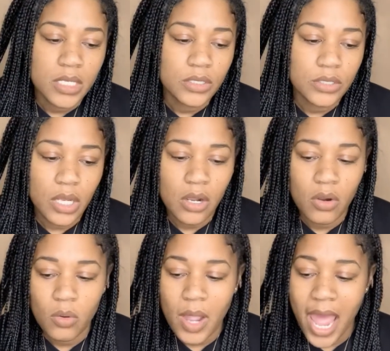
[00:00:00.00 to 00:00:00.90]

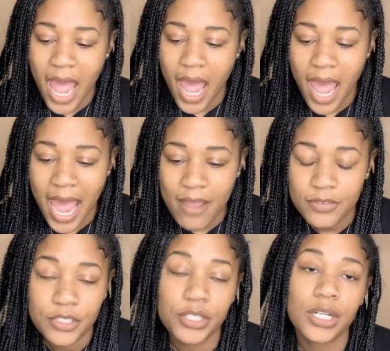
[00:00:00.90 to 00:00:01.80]
So
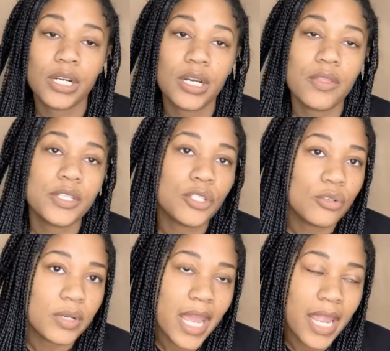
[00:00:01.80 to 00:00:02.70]
after the
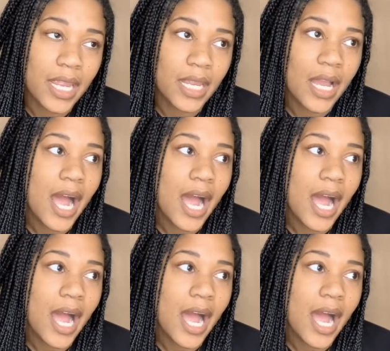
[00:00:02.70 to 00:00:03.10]
2-day,